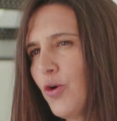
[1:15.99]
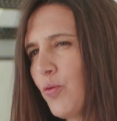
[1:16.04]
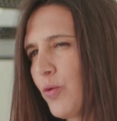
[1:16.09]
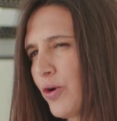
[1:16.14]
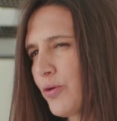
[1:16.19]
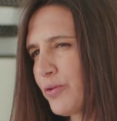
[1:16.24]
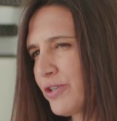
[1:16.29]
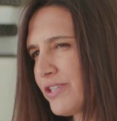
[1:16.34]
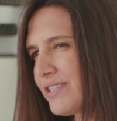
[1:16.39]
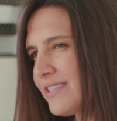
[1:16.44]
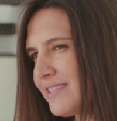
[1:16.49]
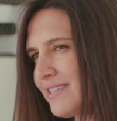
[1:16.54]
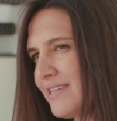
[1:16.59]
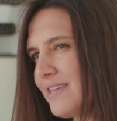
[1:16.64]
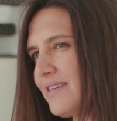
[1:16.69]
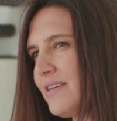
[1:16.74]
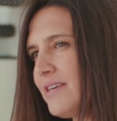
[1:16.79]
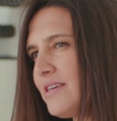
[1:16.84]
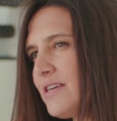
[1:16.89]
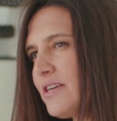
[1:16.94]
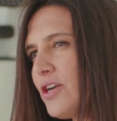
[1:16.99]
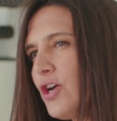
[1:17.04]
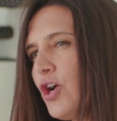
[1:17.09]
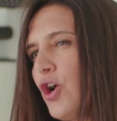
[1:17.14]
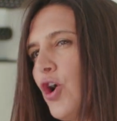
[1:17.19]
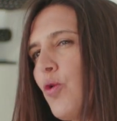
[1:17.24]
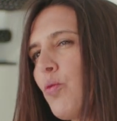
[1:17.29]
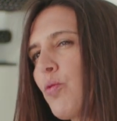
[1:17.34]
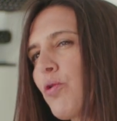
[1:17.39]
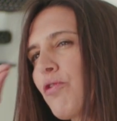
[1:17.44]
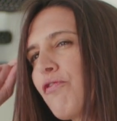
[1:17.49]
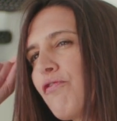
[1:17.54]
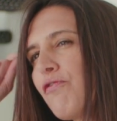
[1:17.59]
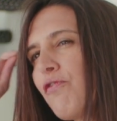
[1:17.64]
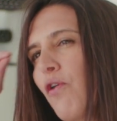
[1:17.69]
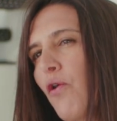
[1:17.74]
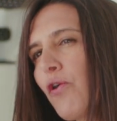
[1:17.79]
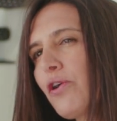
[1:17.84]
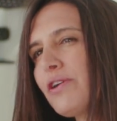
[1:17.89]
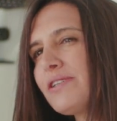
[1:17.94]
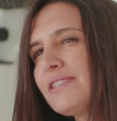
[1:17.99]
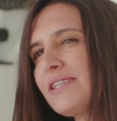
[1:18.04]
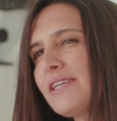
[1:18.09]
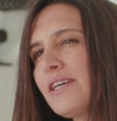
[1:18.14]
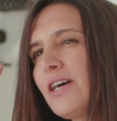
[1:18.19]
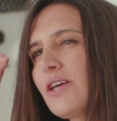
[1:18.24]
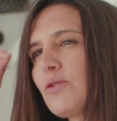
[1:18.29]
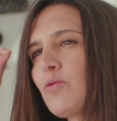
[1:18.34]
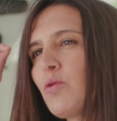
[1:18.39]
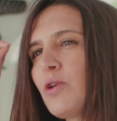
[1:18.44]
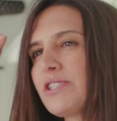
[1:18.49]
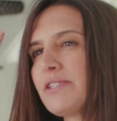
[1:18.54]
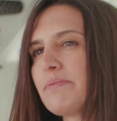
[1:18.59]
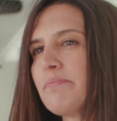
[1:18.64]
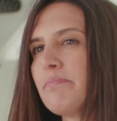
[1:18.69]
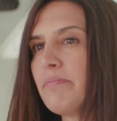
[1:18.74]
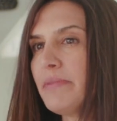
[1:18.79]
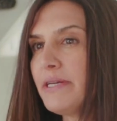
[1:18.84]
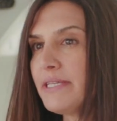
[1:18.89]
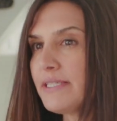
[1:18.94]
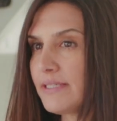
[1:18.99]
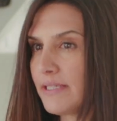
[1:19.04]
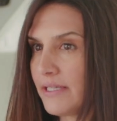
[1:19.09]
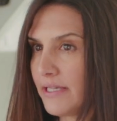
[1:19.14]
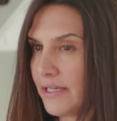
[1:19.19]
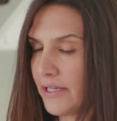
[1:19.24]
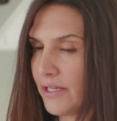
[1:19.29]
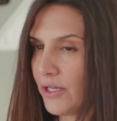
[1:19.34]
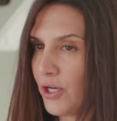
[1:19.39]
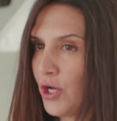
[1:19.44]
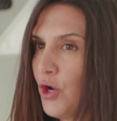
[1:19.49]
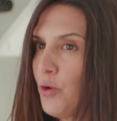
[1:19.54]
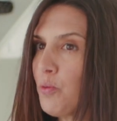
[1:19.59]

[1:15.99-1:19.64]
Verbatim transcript: When we're seeking, we're focusing on what's missing,